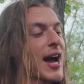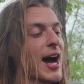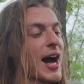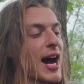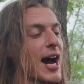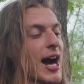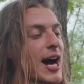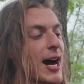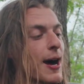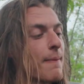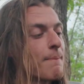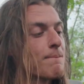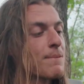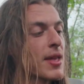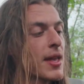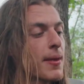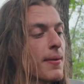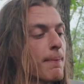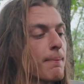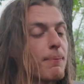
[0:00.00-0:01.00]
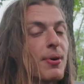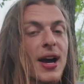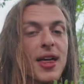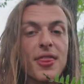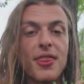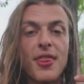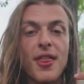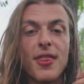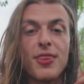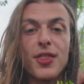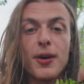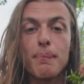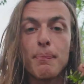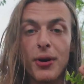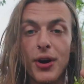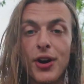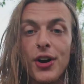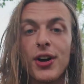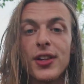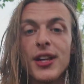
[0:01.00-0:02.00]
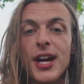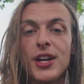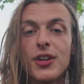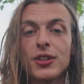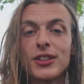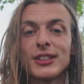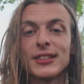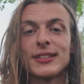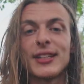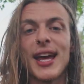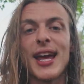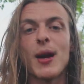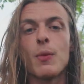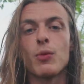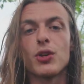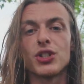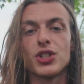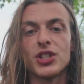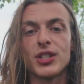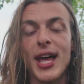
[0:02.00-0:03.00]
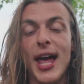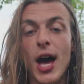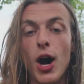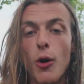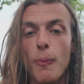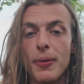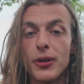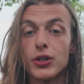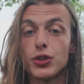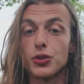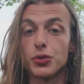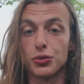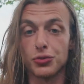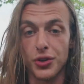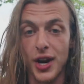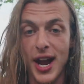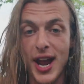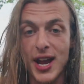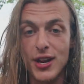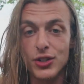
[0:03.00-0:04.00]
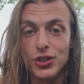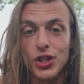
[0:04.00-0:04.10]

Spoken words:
But the perlite or sand would just help it drain.